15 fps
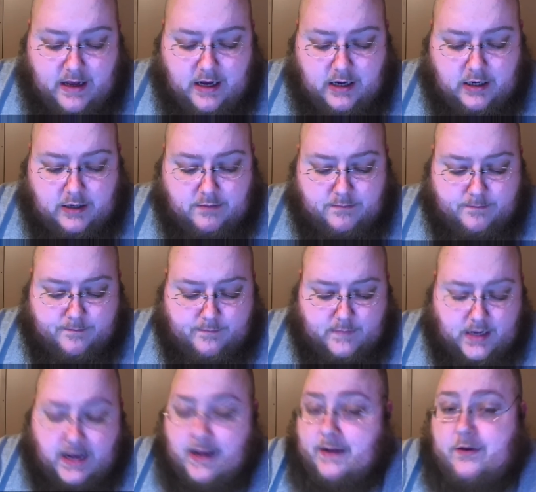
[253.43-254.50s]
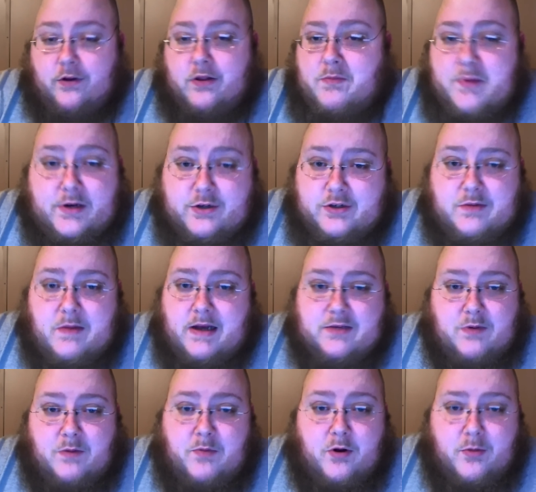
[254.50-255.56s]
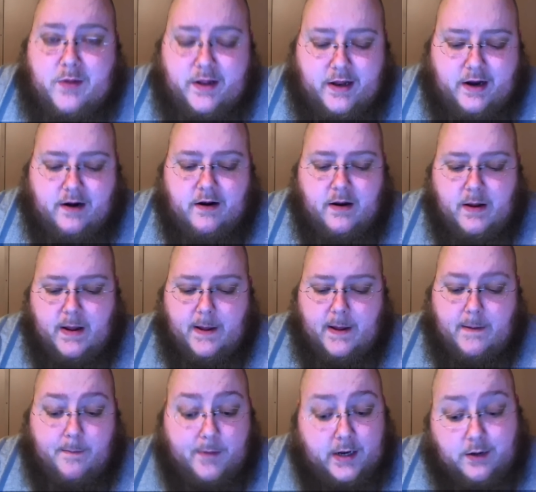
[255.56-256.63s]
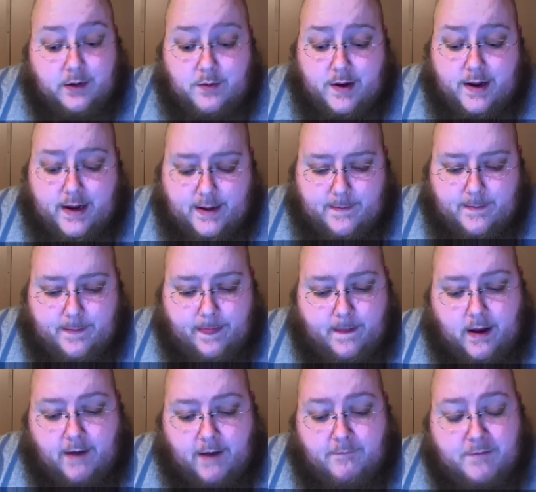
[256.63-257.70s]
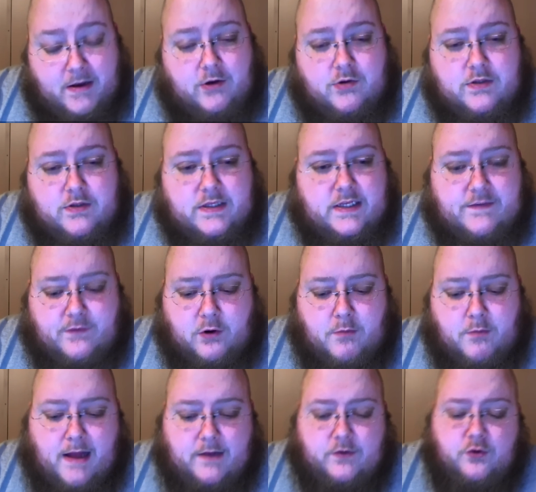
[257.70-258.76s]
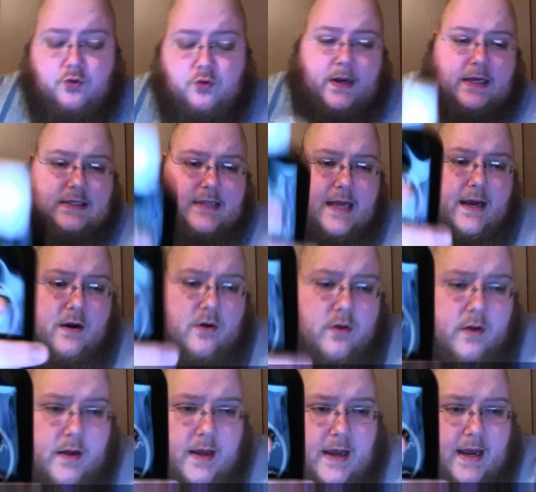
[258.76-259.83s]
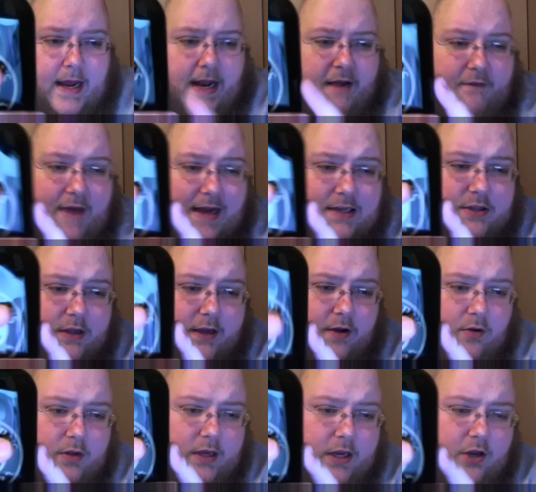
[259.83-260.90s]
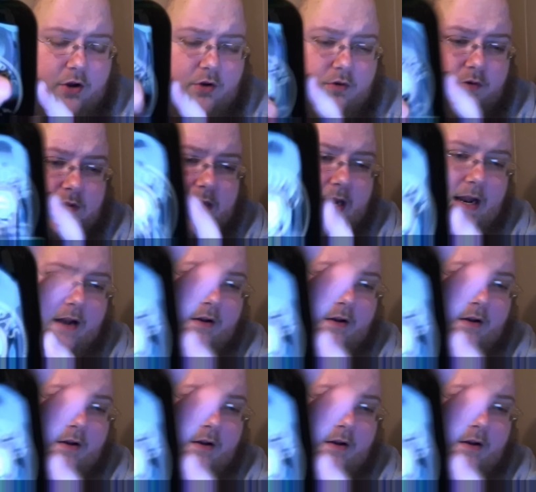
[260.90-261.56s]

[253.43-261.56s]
Um, I took the pictures and might as well put them in there. But anyway, I've been using this for about two weeks now, and I've actually only used, and I